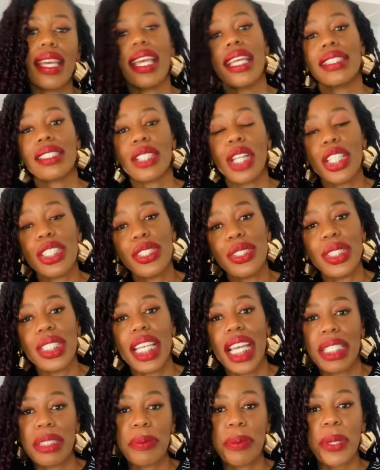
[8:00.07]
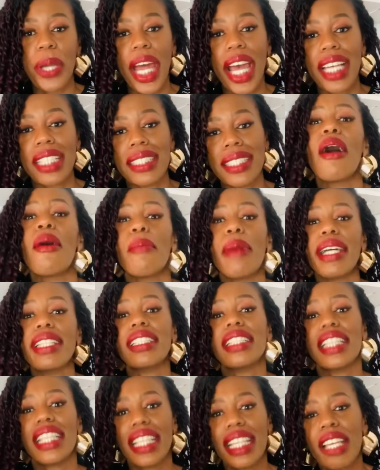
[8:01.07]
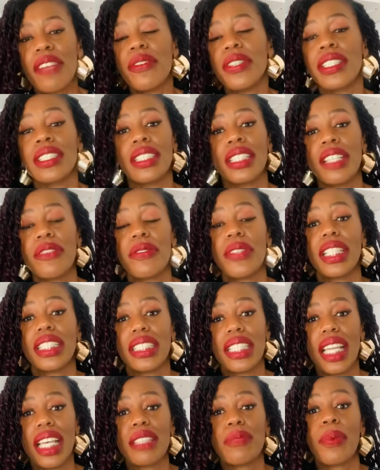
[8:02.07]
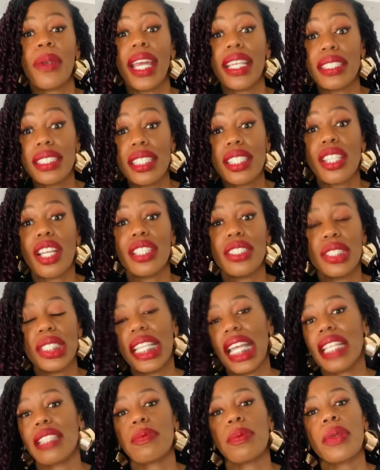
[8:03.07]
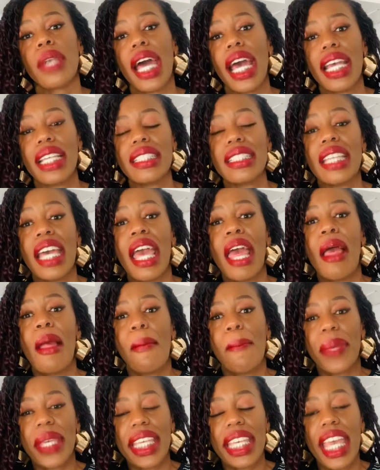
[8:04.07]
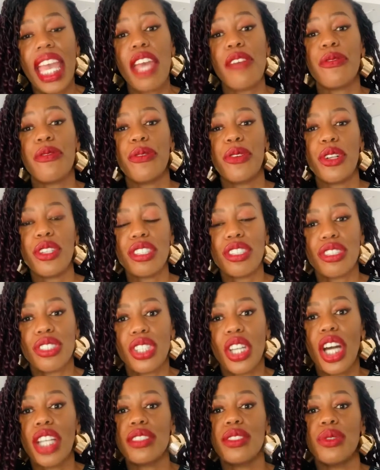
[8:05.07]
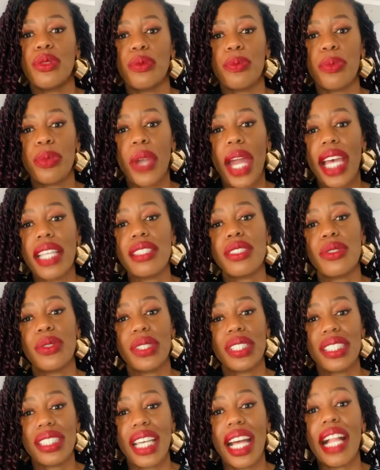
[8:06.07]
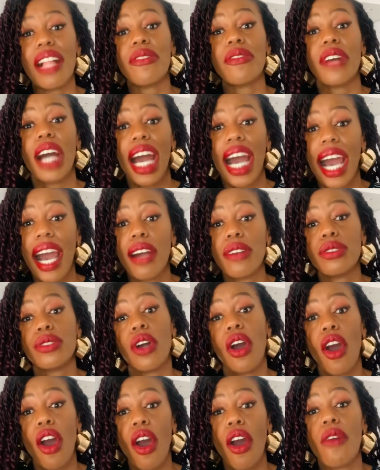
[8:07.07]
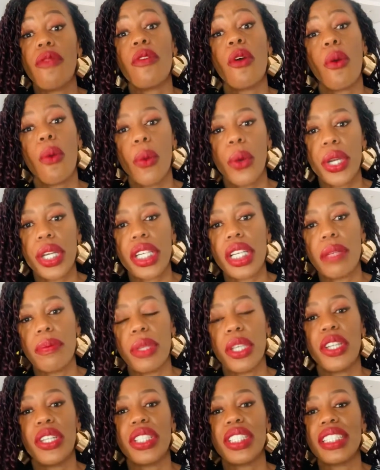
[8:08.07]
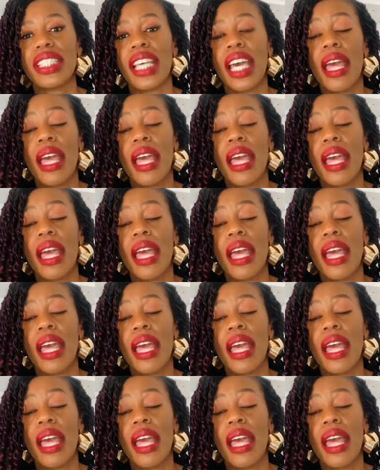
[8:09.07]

is not today's price, but even if yesterday's price is not today's price, be careful not to price yourself out of work, because